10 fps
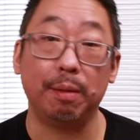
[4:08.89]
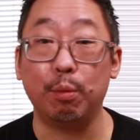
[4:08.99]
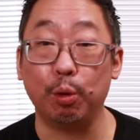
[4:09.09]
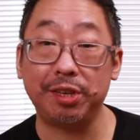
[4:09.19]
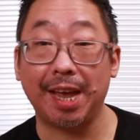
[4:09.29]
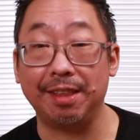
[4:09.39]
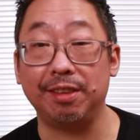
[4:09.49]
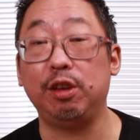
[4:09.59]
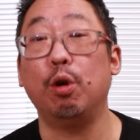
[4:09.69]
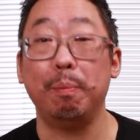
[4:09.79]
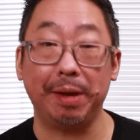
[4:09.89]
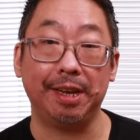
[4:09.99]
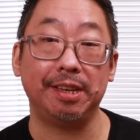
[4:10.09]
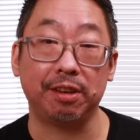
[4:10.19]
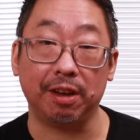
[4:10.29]
the more tender your meat
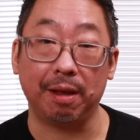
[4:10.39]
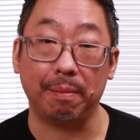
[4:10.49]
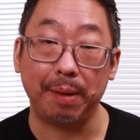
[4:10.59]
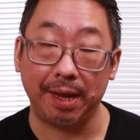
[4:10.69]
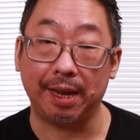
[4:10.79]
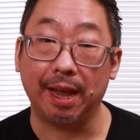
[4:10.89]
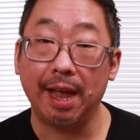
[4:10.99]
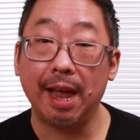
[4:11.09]
is going to be.